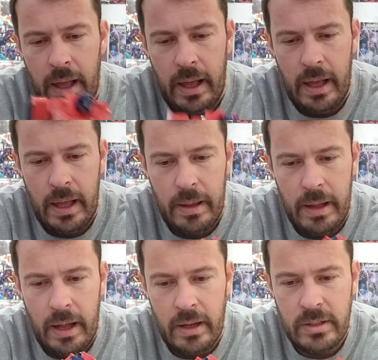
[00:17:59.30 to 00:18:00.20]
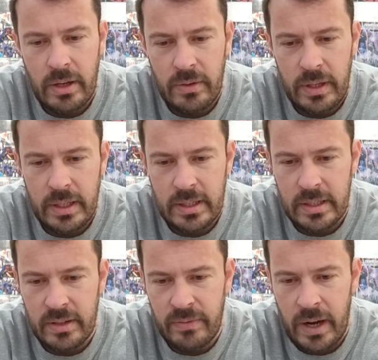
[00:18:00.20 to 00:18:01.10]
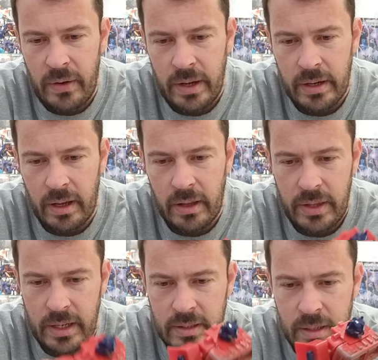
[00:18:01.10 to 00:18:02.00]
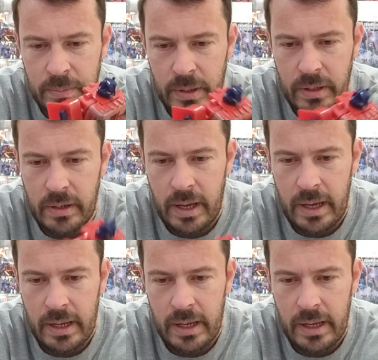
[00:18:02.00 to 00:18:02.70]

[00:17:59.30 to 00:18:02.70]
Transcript: I don't think this is a variant. I think someone